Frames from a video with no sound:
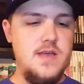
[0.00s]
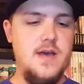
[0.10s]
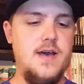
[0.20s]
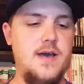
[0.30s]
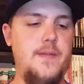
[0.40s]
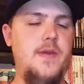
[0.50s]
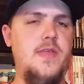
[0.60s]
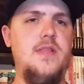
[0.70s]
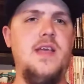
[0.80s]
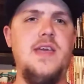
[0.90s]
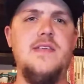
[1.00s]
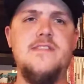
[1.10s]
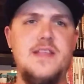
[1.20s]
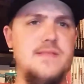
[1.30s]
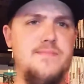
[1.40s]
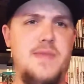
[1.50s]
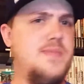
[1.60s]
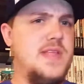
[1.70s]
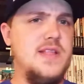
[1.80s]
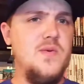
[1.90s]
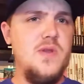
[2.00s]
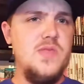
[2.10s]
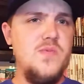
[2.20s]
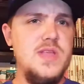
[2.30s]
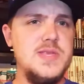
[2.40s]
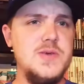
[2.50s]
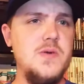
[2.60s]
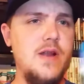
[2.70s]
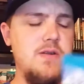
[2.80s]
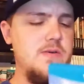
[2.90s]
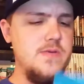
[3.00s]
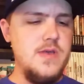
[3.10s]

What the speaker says: And then I guess maybe they did the one on the Wii too. I don't know.